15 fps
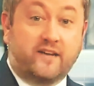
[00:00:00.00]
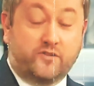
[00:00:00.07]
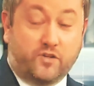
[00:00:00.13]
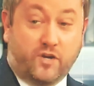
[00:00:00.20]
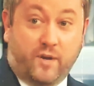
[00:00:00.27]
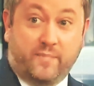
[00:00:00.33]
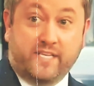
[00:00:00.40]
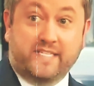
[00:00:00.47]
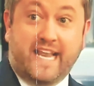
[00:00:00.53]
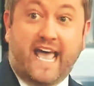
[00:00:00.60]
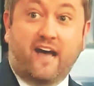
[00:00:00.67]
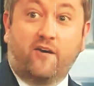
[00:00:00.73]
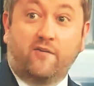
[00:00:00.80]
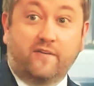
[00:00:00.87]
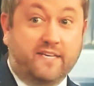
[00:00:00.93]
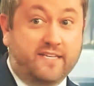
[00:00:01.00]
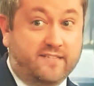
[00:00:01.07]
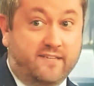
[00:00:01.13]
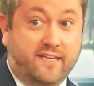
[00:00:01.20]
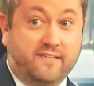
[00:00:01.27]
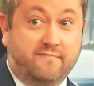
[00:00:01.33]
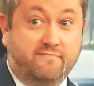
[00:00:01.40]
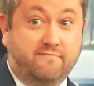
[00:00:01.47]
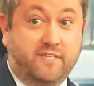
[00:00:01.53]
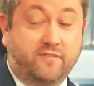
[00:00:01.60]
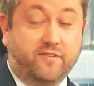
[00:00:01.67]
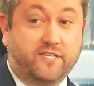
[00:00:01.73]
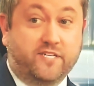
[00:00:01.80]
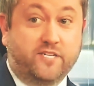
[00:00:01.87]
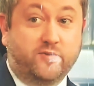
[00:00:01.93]
Donald Trump is now a
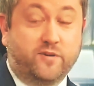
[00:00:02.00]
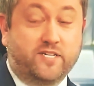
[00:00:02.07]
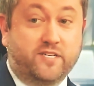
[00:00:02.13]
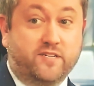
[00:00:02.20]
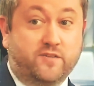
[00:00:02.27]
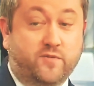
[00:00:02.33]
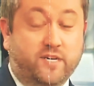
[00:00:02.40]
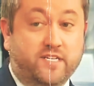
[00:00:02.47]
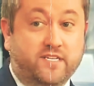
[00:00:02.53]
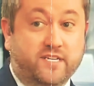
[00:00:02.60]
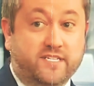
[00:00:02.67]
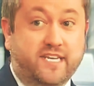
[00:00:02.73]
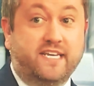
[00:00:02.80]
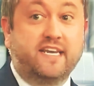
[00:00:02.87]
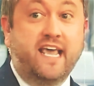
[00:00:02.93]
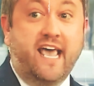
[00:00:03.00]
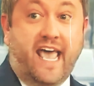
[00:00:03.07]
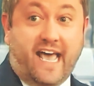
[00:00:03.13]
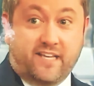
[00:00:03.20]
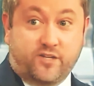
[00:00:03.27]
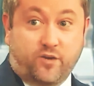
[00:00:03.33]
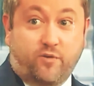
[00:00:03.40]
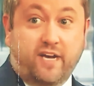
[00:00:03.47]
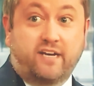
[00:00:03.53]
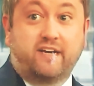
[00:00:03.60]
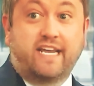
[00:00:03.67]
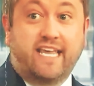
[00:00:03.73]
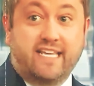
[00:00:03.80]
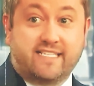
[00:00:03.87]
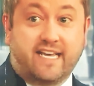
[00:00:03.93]
different situation than 2016, has a
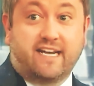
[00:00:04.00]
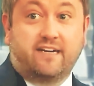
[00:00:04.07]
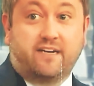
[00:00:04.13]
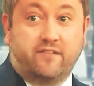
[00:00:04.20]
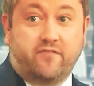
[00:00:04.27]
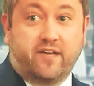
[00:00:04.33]
record he's got to